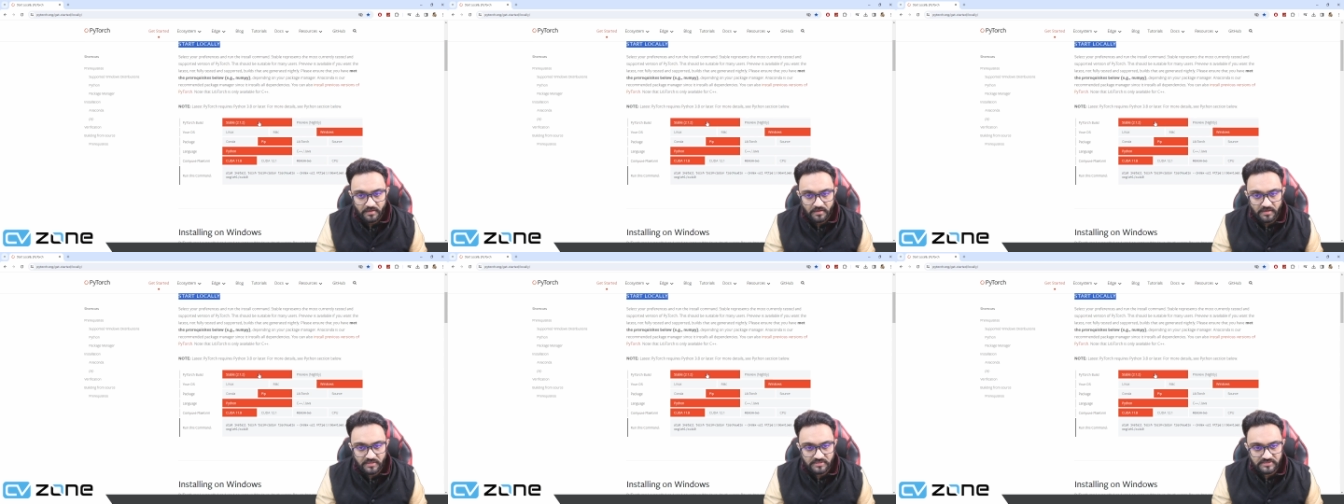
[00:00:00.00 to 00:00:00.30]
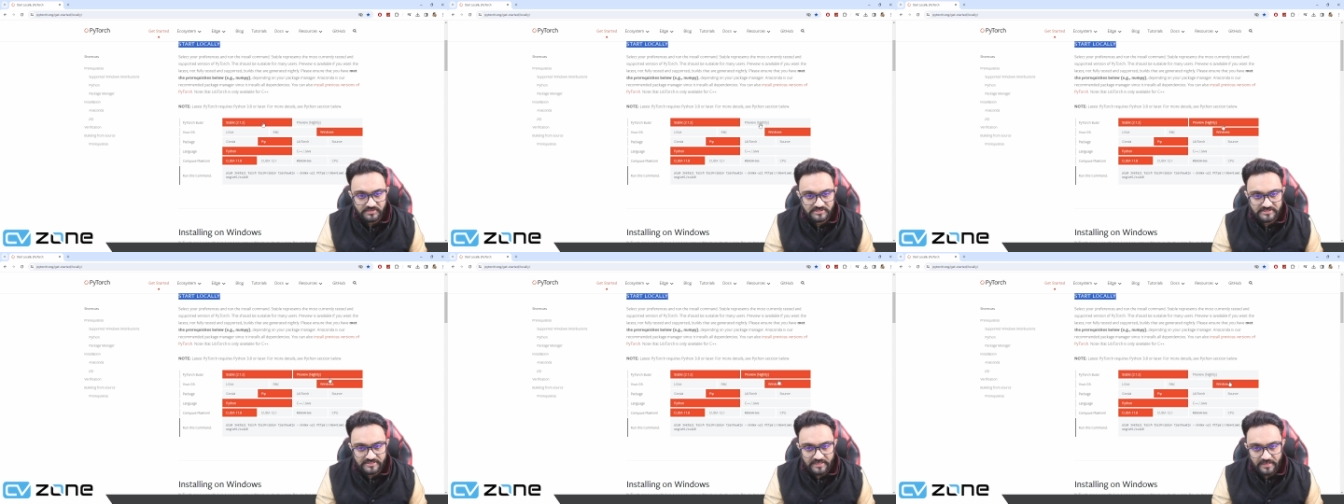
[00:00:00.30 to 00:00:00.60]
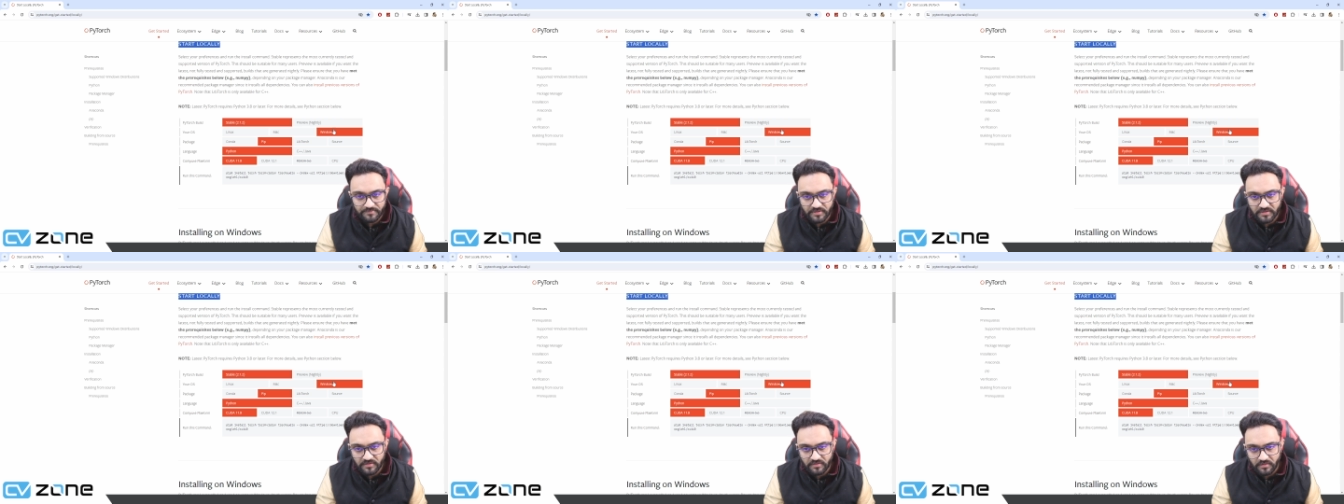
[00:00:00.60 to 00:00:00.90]

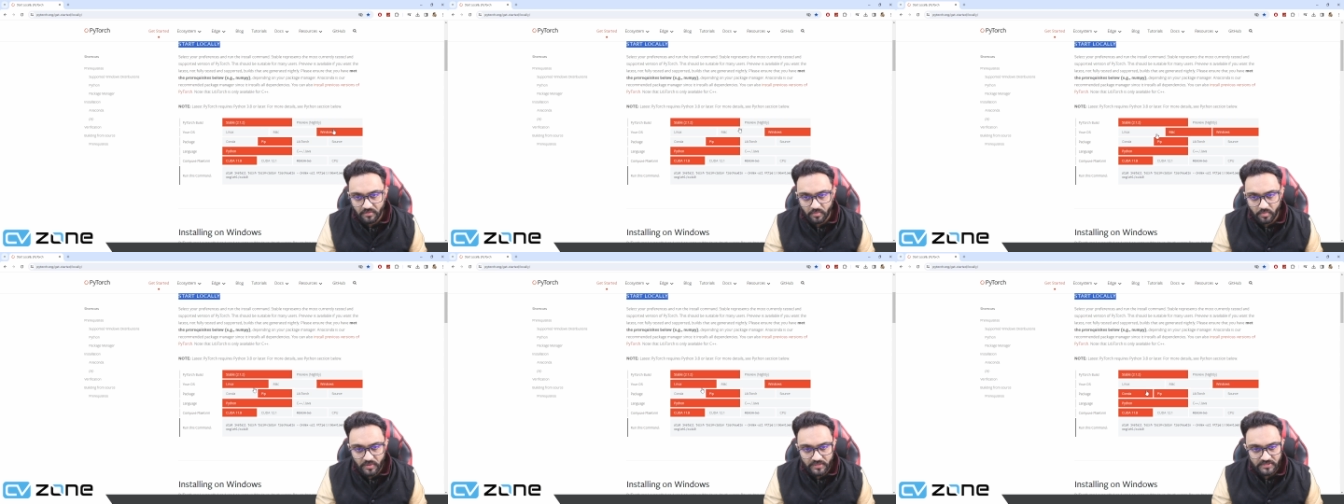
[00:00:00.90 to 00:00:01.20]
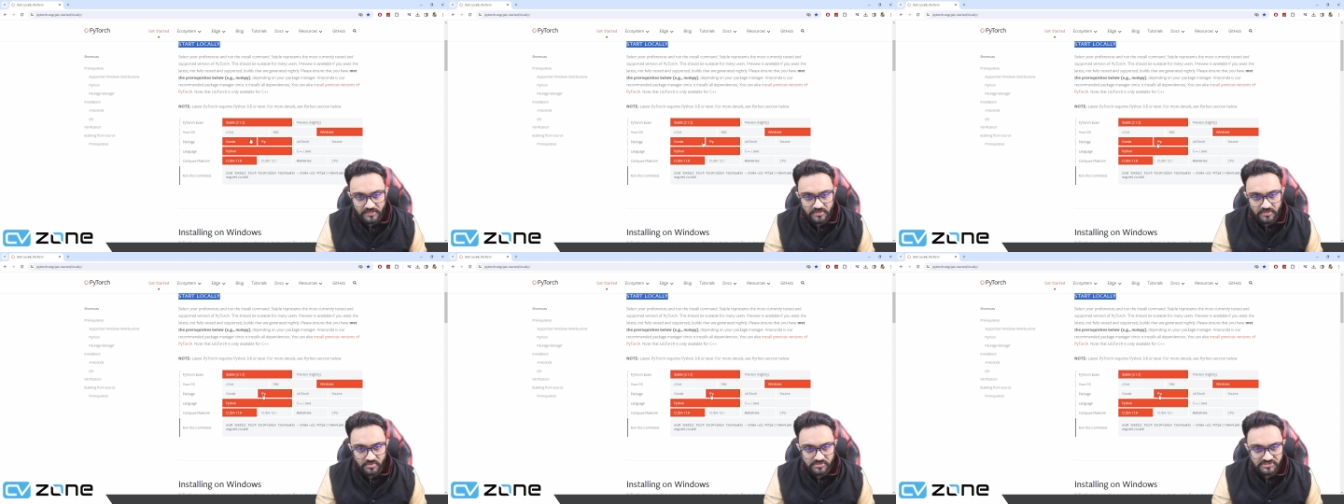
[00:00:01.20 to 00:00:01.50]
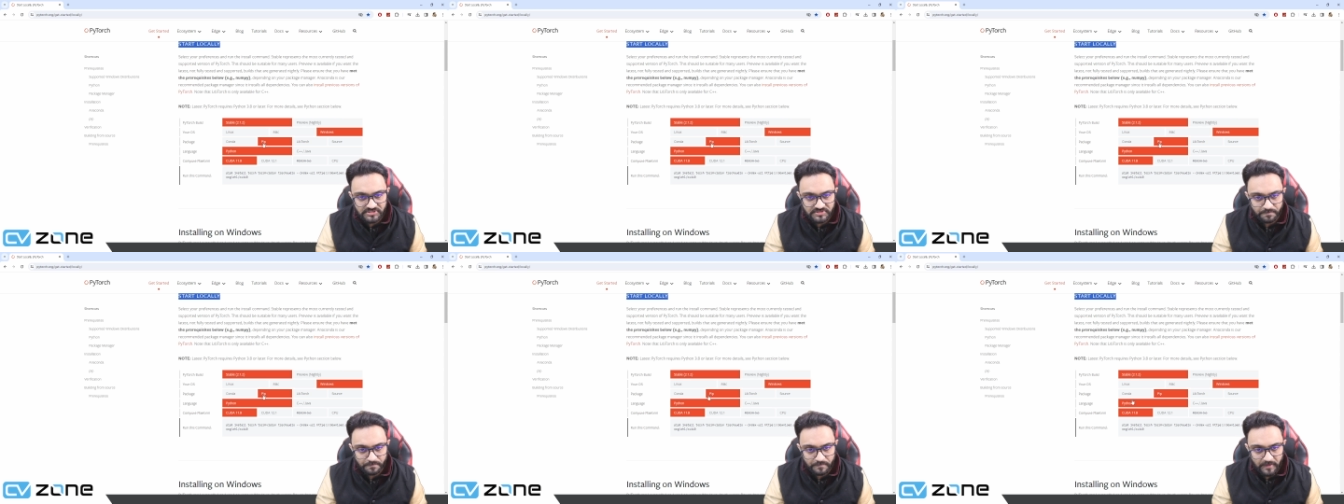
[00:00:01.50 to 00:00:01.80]
stable
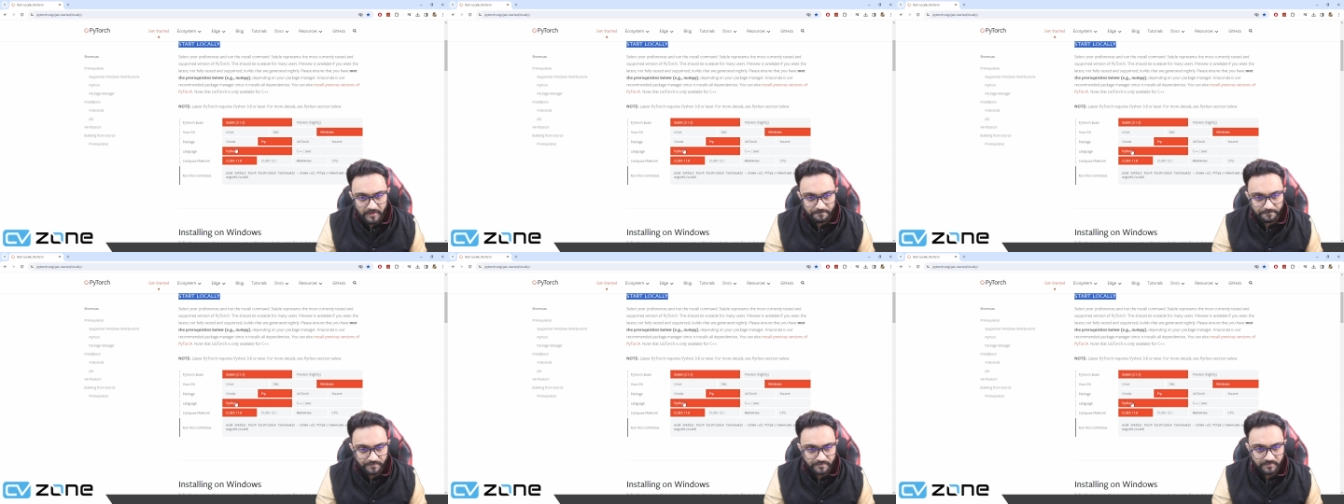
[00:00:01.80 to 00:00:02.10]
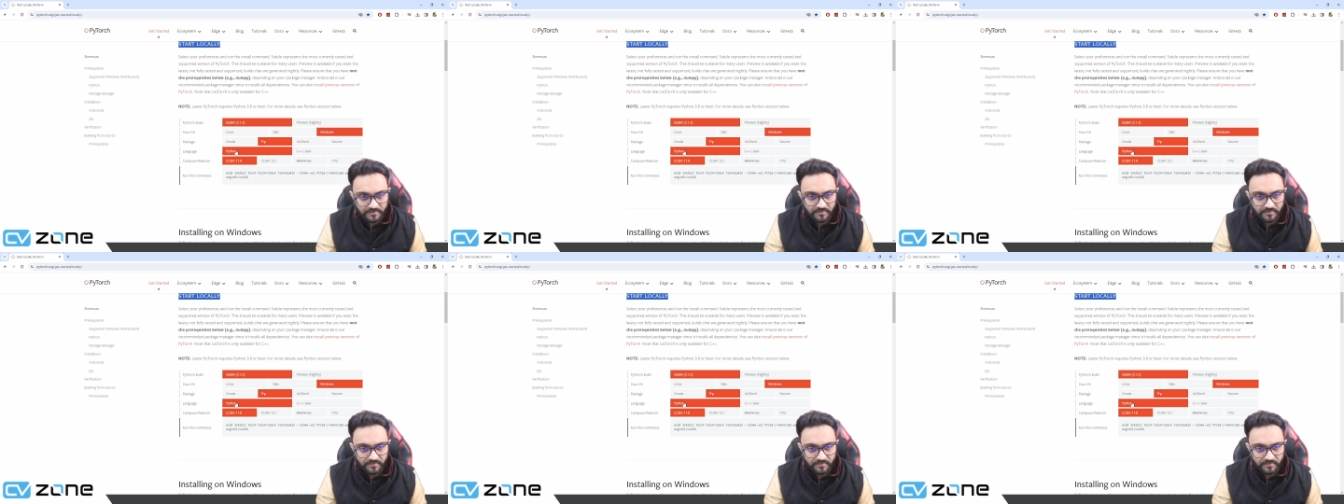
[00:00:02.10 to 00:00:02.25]
Windows, pip,